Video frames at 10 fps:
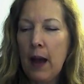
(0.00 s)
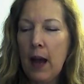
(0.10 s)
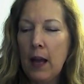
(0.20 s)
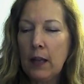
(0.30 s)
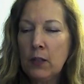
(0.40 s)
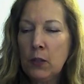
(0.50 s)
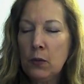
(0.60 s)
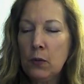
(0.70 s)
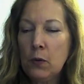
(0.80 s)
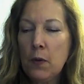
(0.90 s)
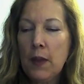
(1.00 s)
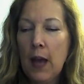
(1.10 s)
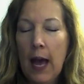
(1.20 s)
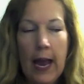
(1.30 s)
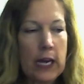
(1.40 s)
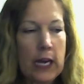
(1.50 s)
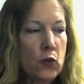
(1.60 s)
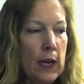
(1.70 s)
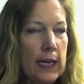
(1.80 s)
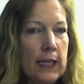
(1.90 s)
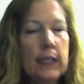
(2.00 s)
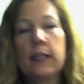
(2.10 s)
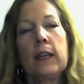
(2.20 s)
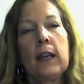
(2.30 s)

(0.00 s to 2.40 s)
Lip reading: I'll do the HYDRATE,